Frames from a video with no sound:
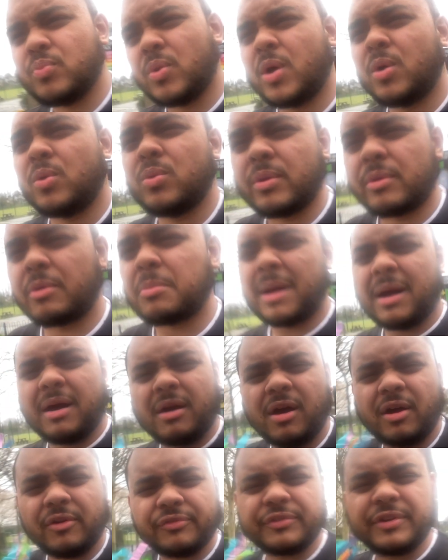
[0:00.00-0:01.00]
Well, we're about
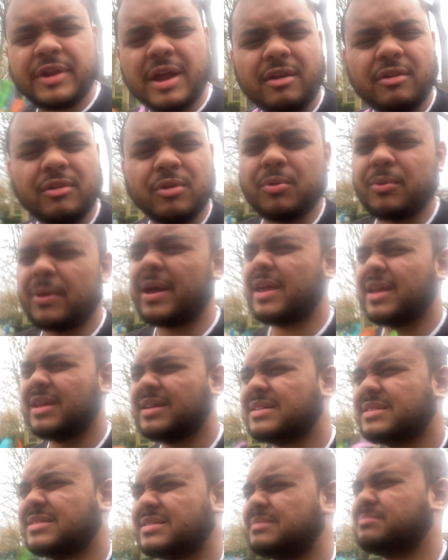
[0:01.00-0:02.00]
half an hour away
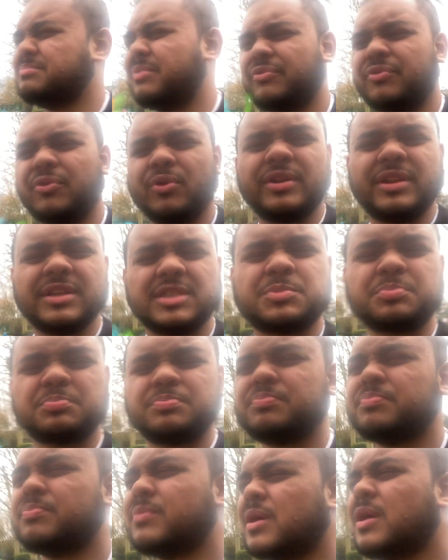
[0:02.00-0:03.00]
before this
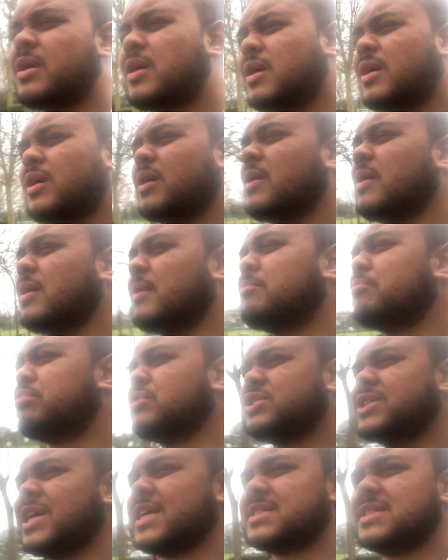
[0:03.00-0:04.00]

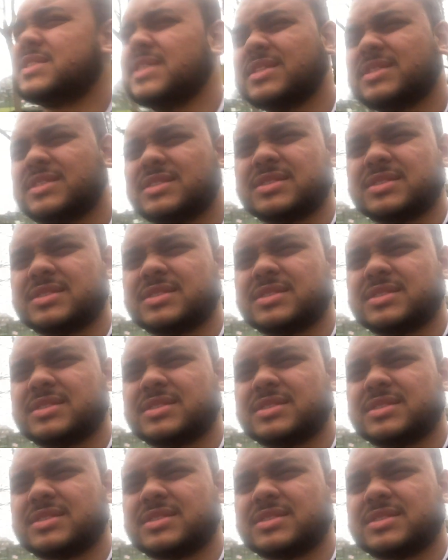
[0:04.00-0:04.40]
projected